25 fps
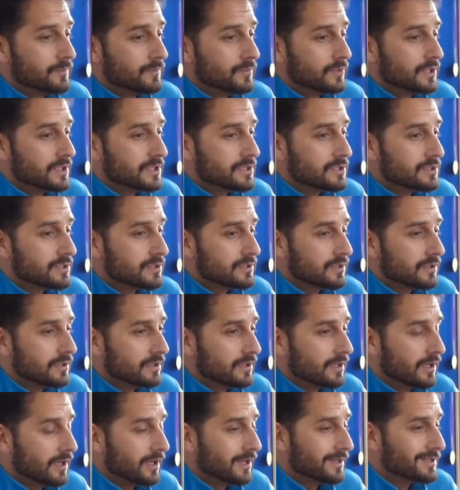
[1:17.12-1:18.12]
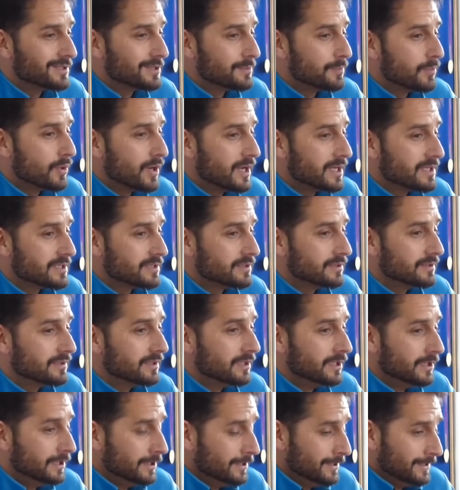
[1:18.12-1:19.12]
which to present,
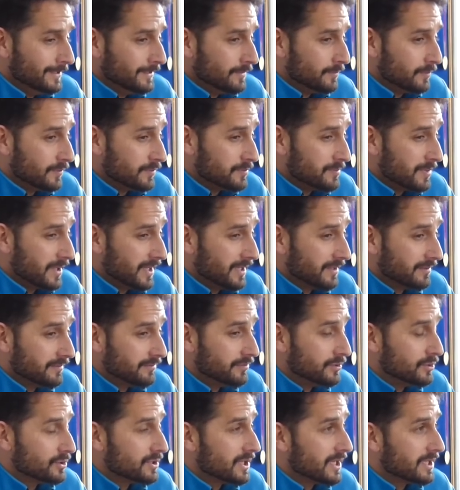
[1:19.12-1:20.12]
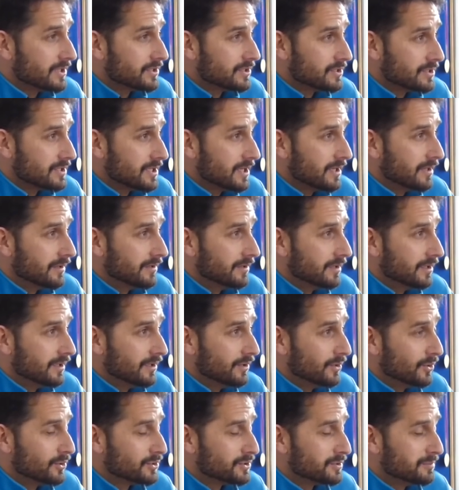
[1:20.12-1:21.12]
we spent a few sessions down there,
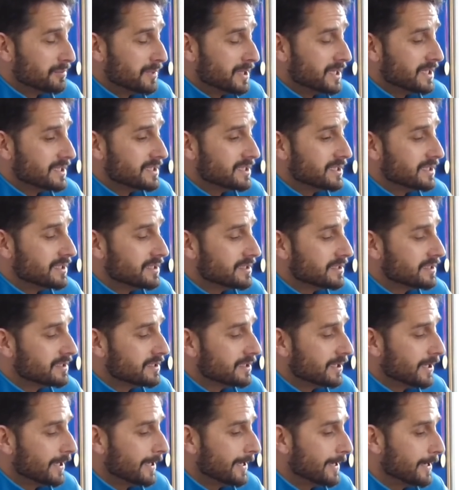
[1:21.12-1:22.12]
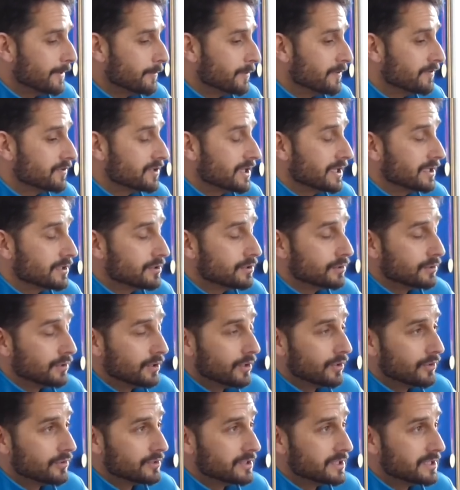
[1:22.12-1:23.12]
lots of meetings. We've sent 2
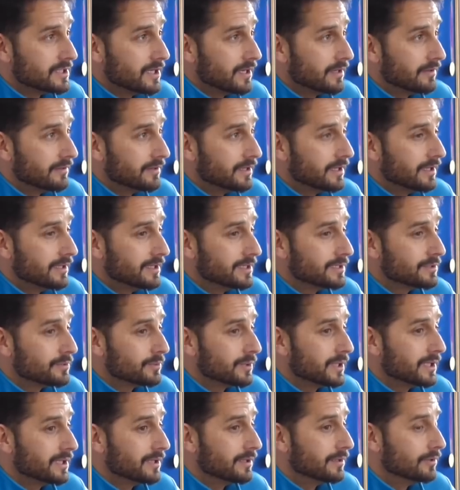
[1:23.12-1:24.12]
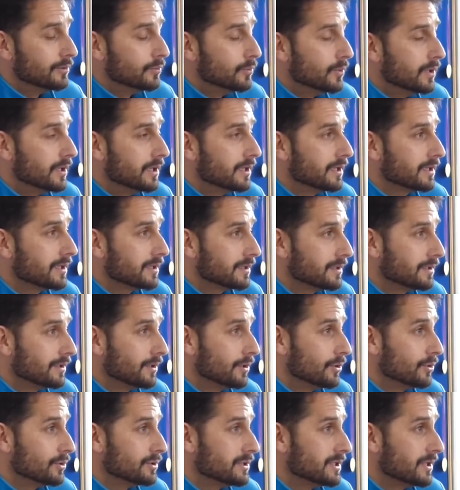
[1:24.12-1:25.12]
coaches down there this week that will work
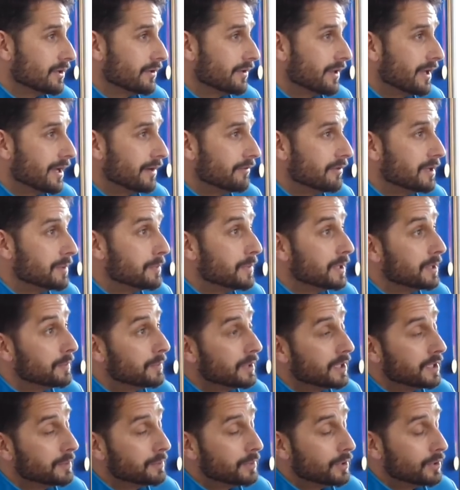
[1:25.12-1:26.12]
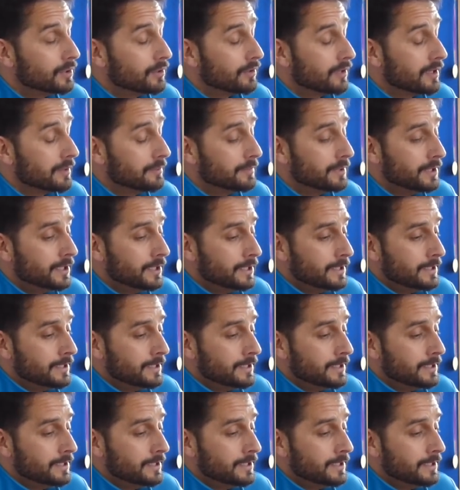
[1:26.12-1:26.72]
closely on their EPP programme